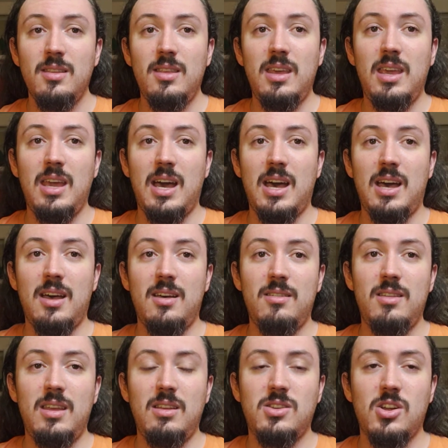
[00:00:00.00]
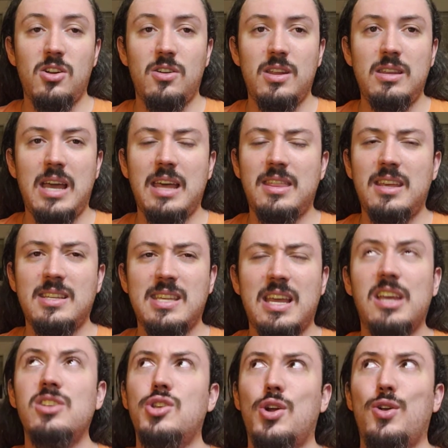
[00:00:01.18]
the uh, eternity. I think it's like
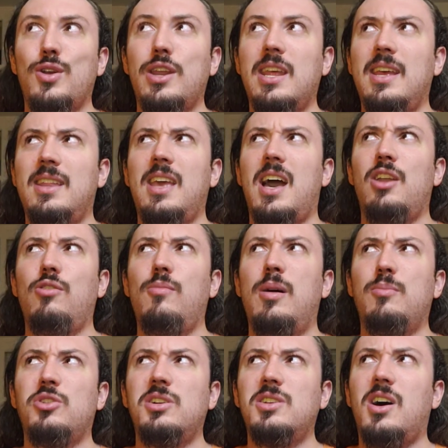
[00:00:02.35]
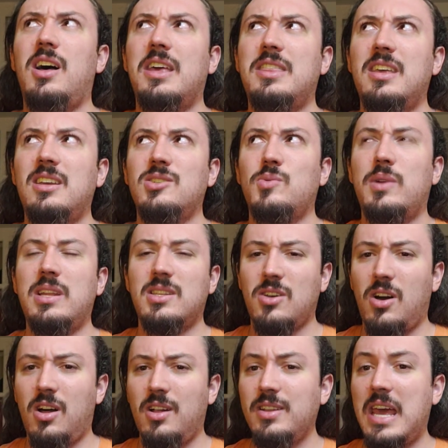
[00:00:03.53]
eternity in the auto memory doll. I think is what it's
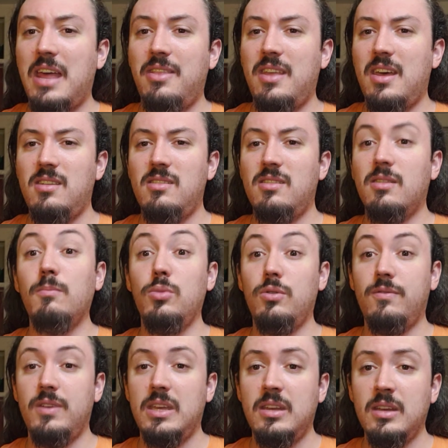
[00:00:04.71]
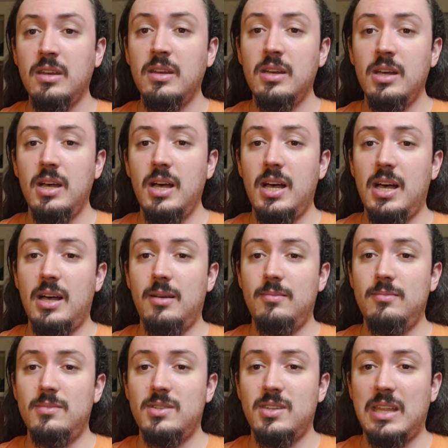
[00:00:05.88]
called, and then the movie.
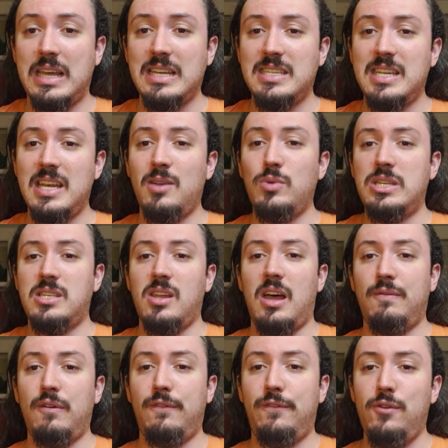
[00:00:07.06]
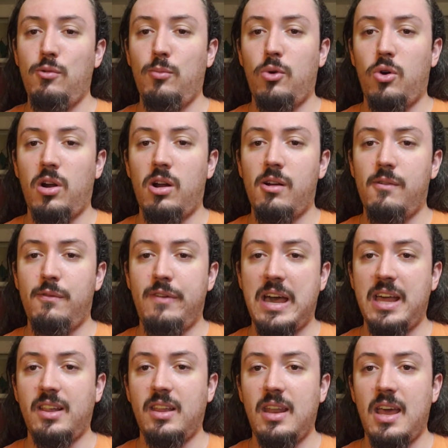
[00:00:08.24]
Um, so, like I said, we still have a few more
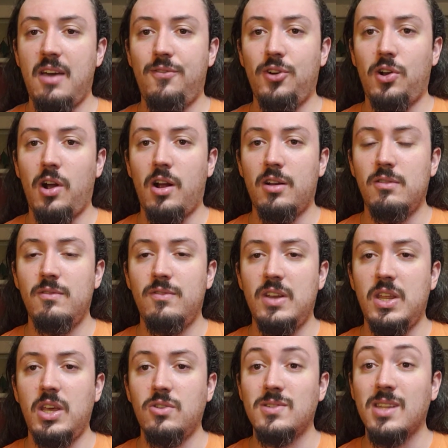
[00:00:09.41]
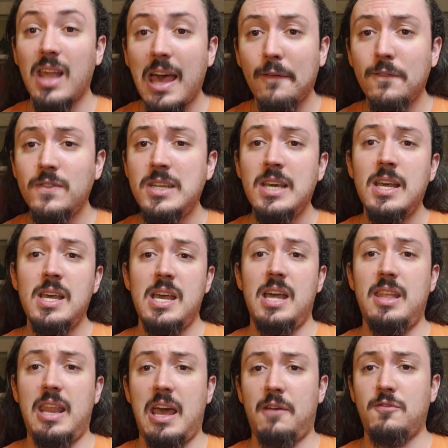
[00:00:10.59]
Violet Evergarden videos left. And
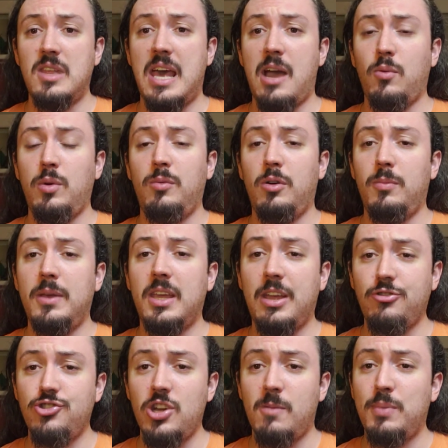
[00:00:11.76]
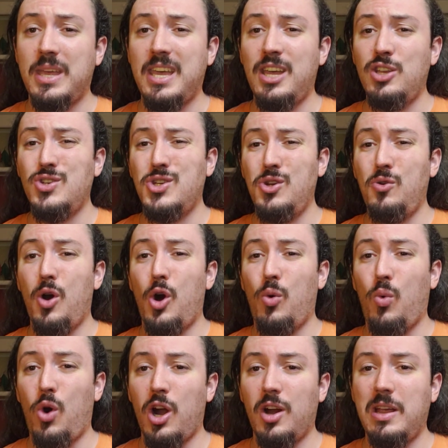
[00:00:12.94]
then after that, we will be jumping into
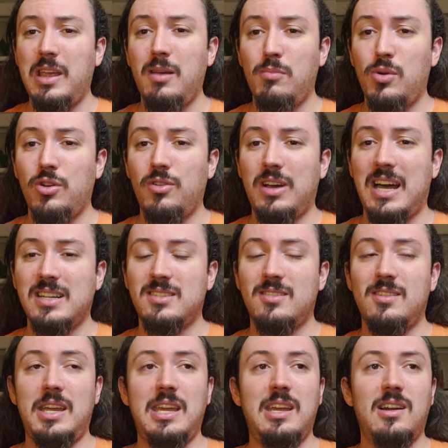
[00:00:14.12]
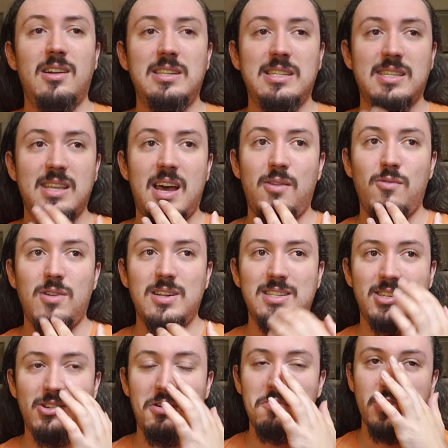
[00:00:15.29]
Owari Monogatari here in slot one.
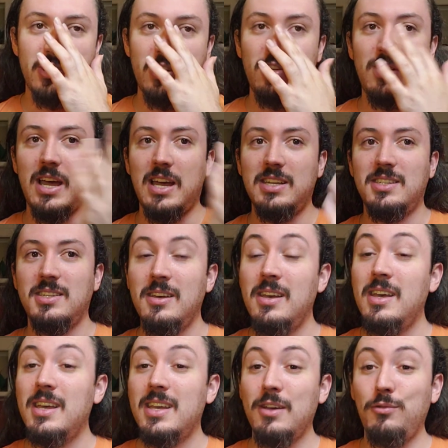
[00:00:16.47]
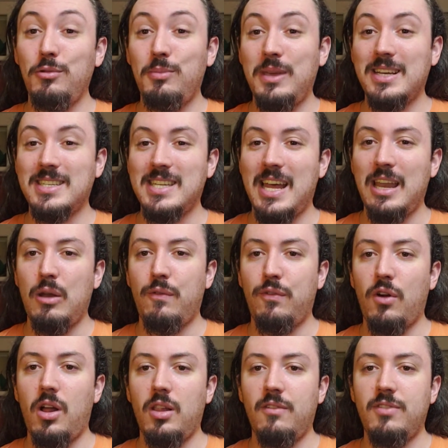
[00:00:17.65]
So I'm sure you guys will be excited
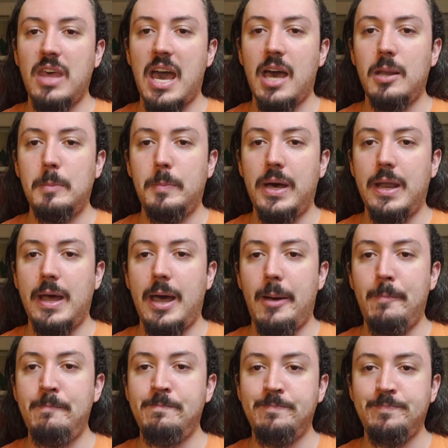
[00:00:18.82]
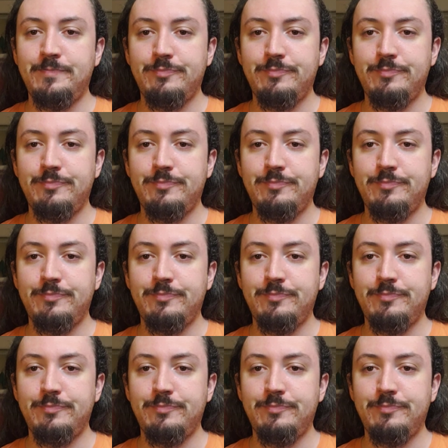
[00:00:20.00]
for all of that. But um,